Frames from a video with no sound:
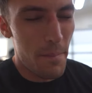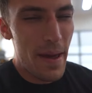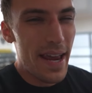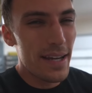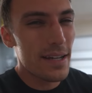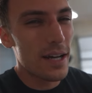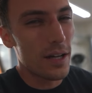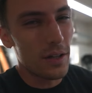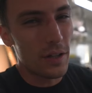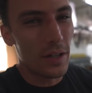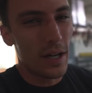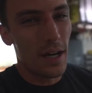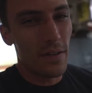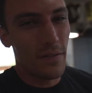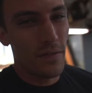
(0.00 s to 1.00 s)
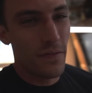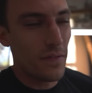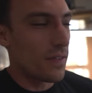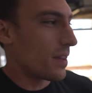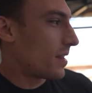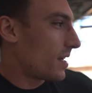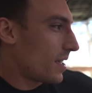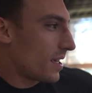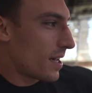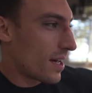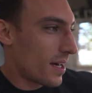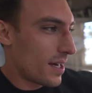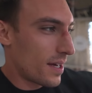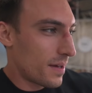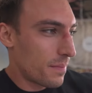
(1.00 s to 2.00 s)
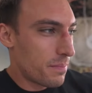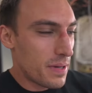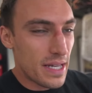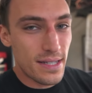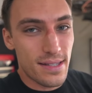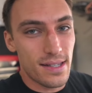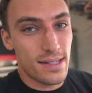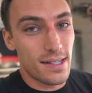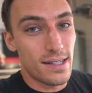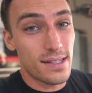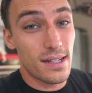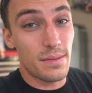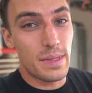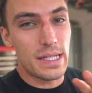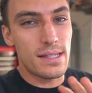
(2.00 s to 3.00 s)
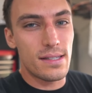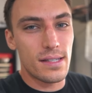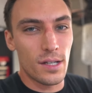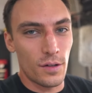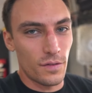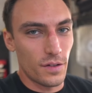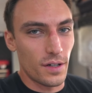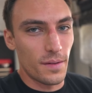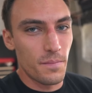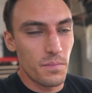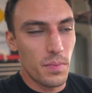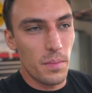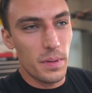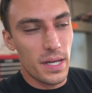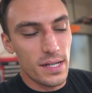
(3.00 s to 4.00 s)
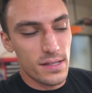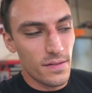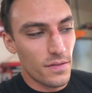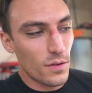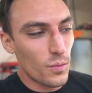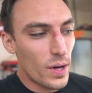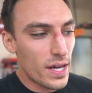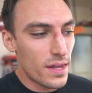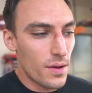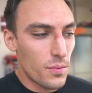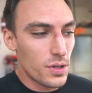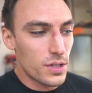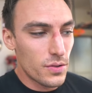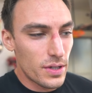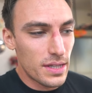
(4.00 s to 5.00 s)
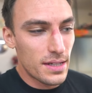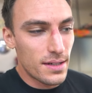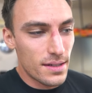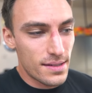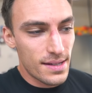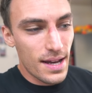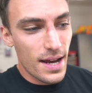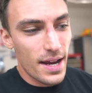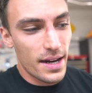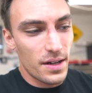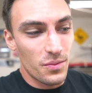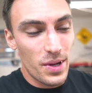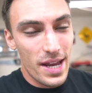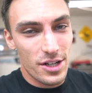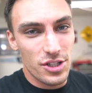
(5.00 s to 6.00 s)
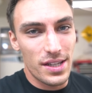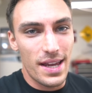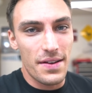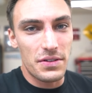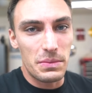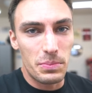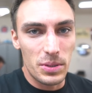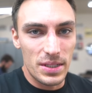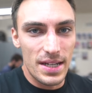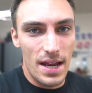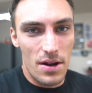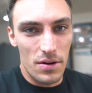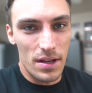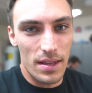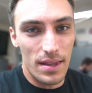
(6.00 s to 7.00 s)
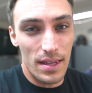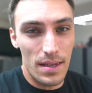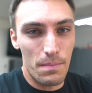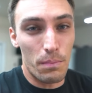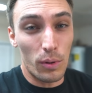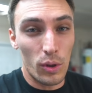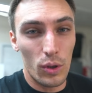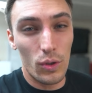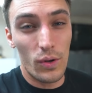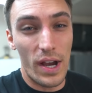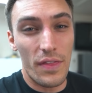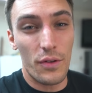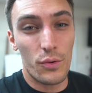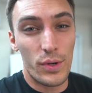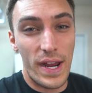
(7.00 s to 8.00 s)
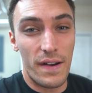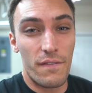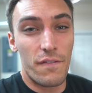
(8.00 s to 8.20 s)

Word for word: main color of the pieces is gonna be silver, but because of the way that we're doing the design, we actually have to put down the blue and the red